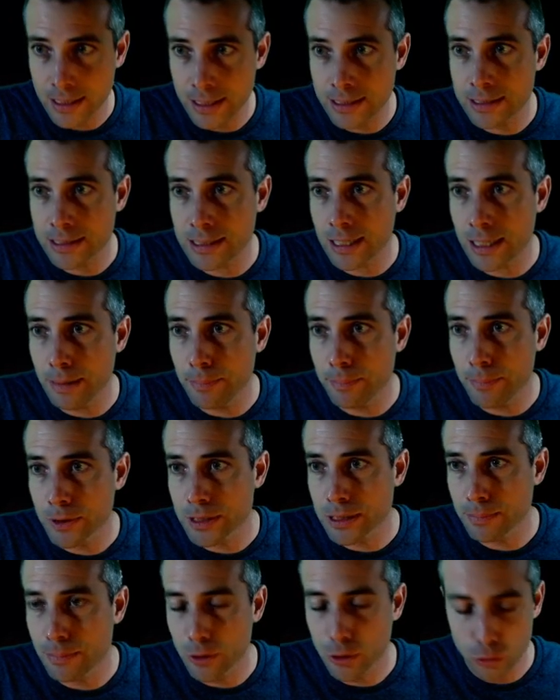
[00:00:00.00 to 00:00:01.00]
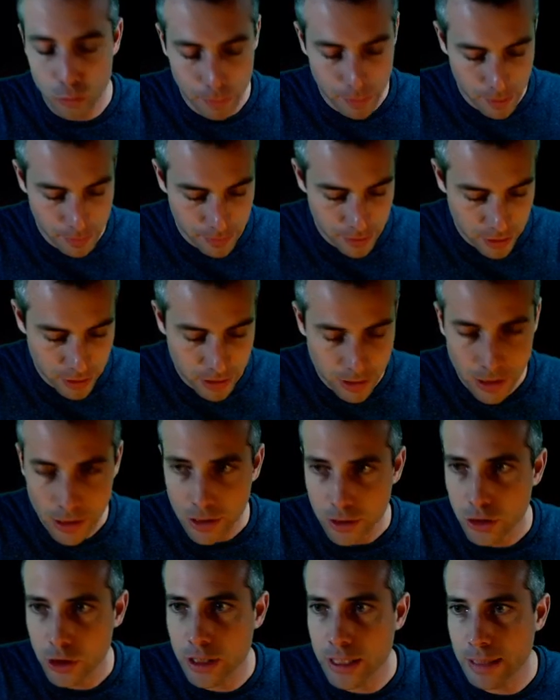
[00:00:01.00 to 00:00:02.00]
it's impossible to implement
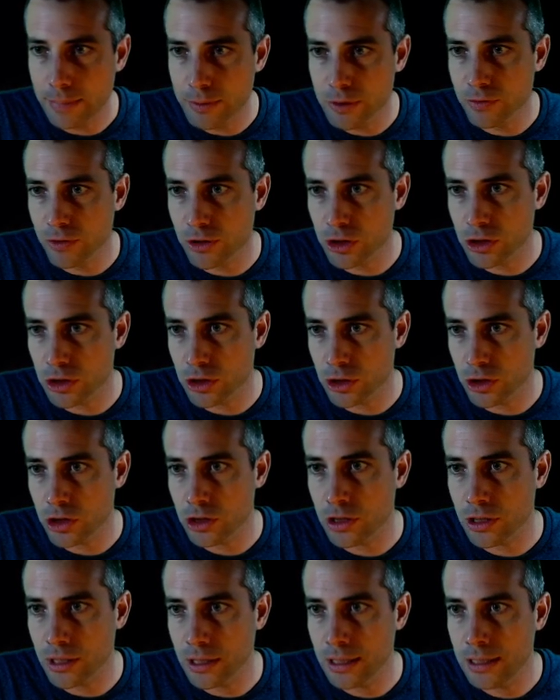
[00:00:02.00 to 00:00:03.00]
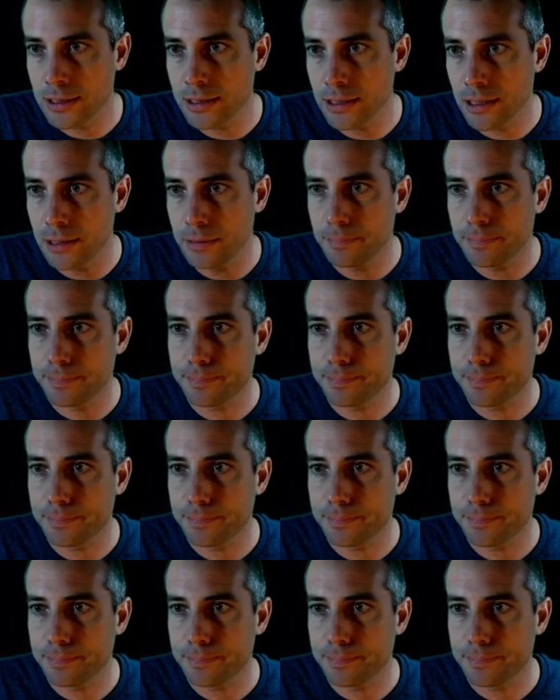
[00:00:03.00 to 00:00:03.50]
the depth first search easily.